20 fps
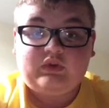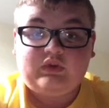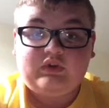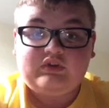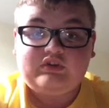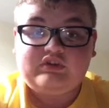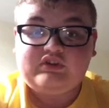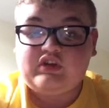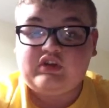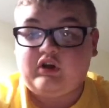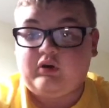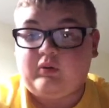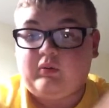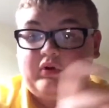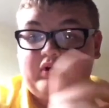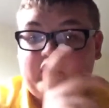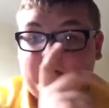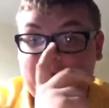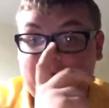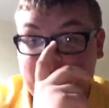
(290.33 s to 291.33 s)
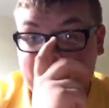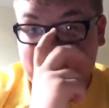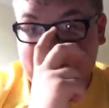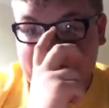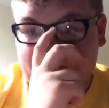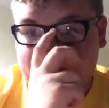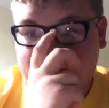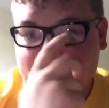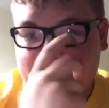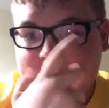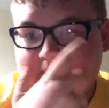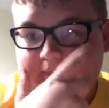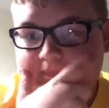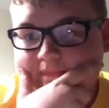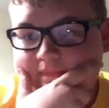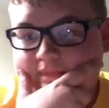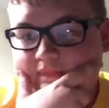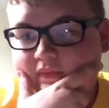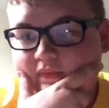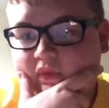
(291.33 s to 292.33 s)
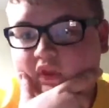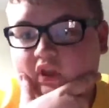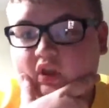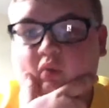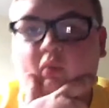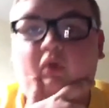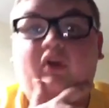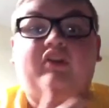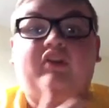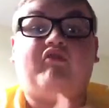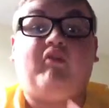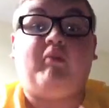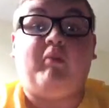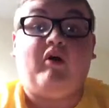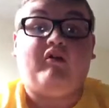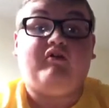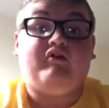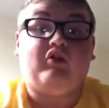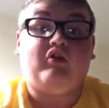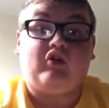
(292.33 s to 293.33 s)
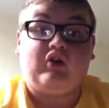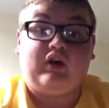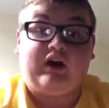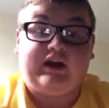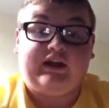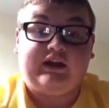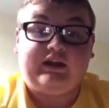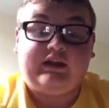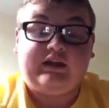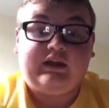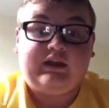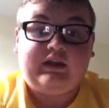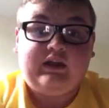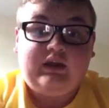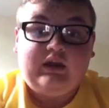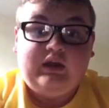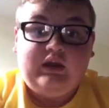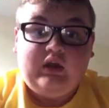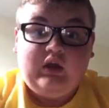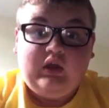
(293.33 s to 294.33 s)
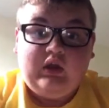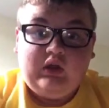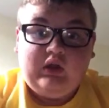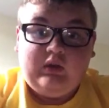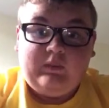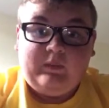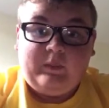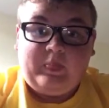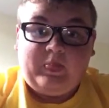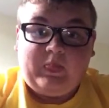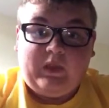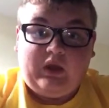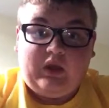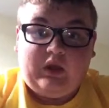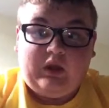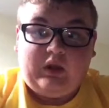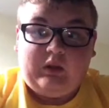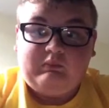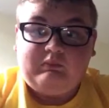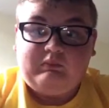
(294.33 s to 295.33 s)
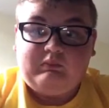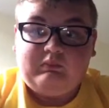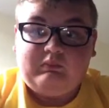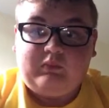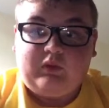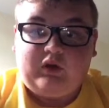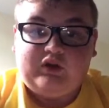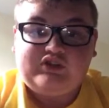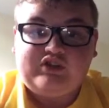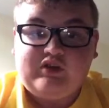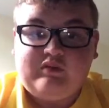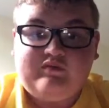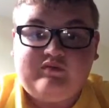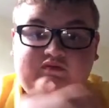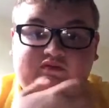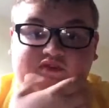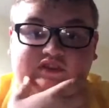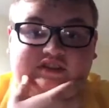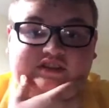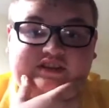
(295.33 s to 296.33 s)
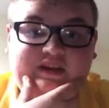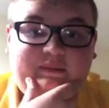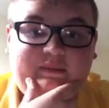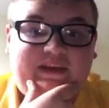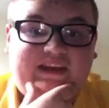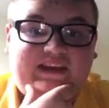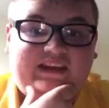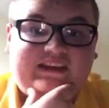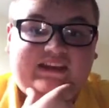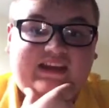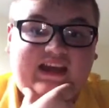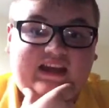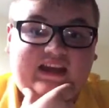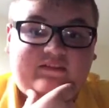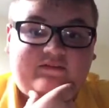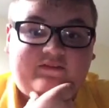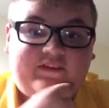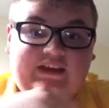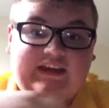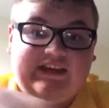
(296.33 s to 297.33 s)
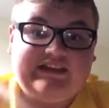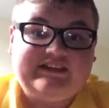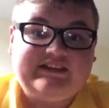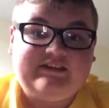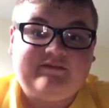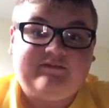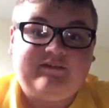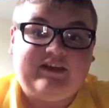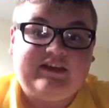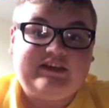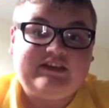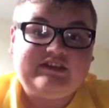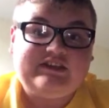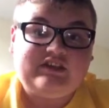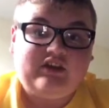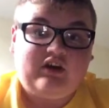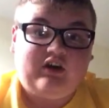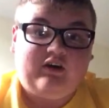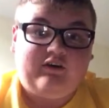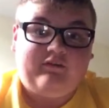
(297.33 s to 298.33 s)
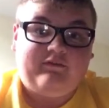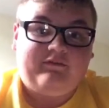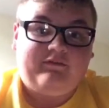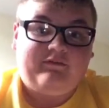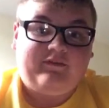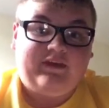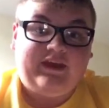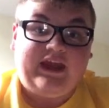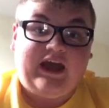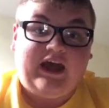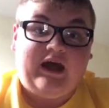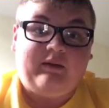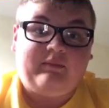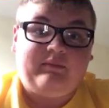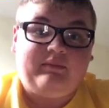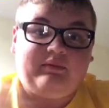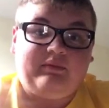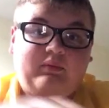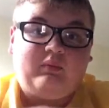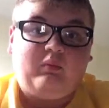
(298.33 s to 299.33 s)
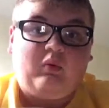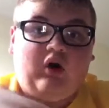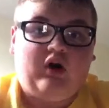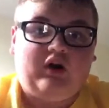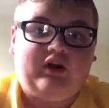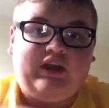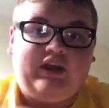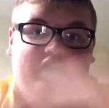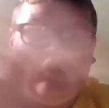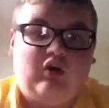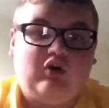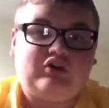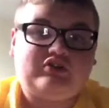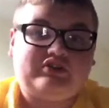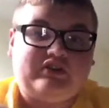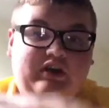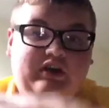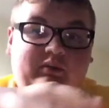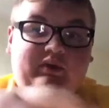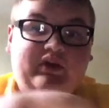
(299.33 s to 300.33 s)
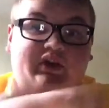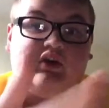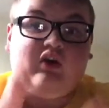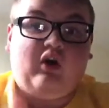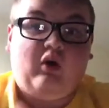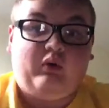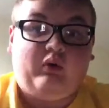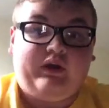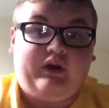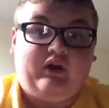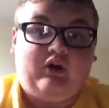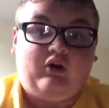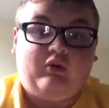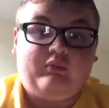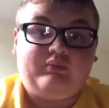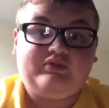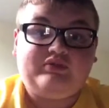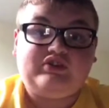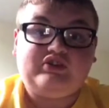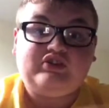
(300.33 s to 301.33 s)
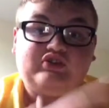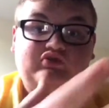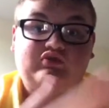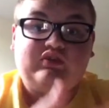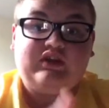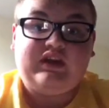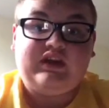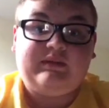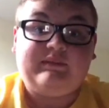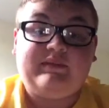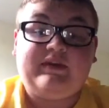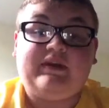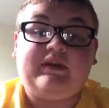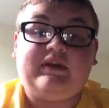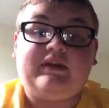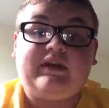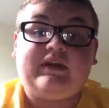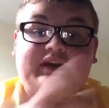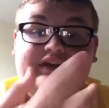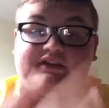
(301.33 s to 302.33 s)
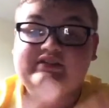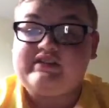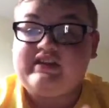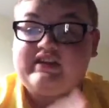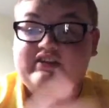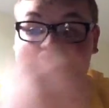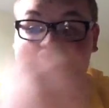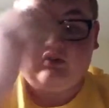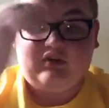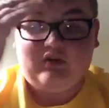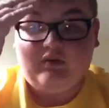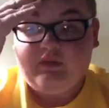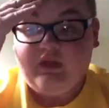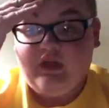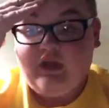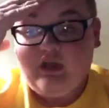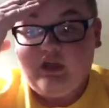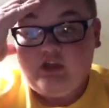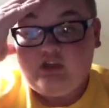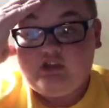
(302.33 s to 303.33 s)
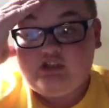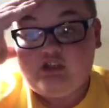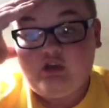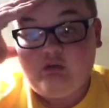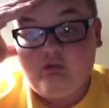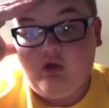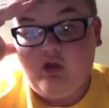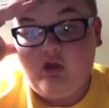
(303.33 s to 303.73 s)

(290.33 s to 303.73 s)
So what do they both look like? On terms of this, I mean the kind of the interface of the app, what it looks like when you load it up to stream and etc. So